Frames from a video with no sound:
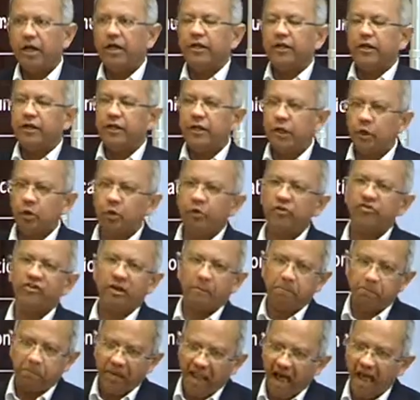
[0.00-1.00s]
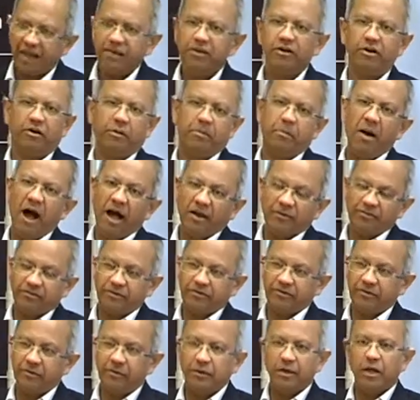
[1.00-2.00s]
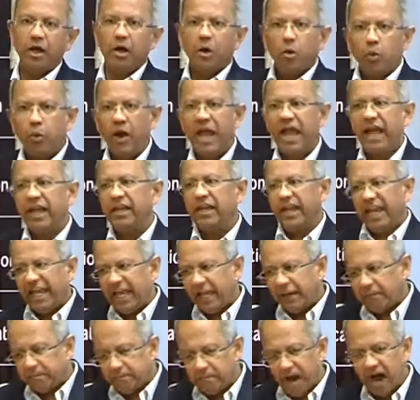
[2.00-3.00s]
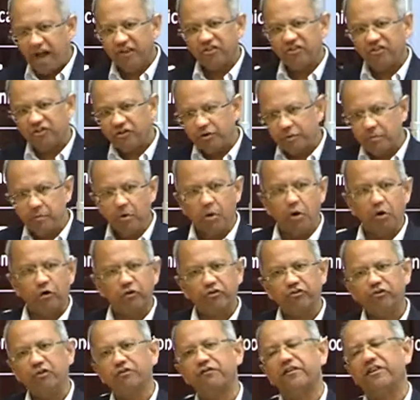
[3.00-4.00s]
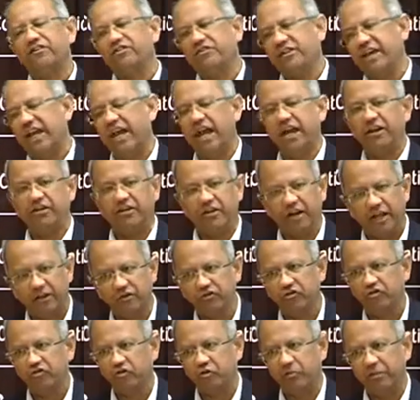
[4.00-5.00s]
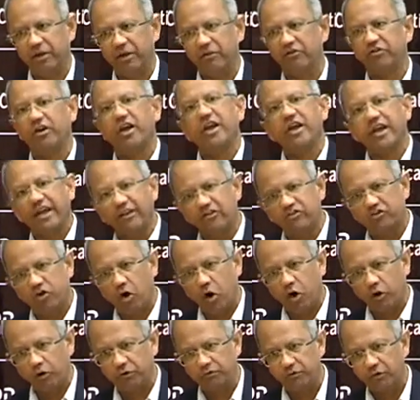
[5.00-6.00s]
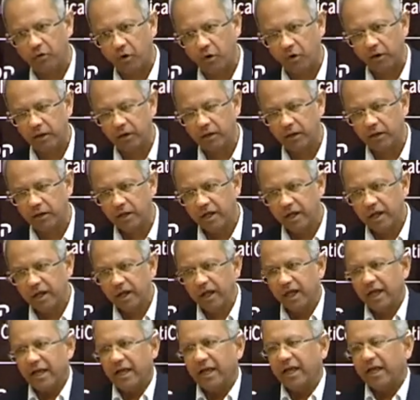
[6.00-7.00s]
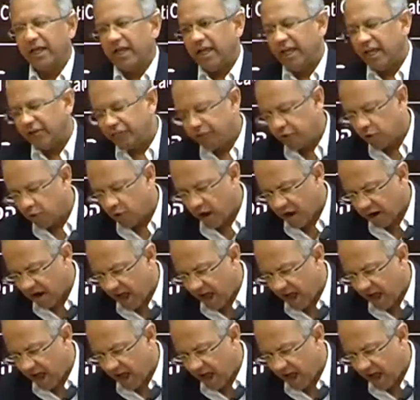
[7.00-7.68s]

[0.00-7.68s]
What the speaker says: use a blunderbuss when a much more sophisticated instrument is called for. If you are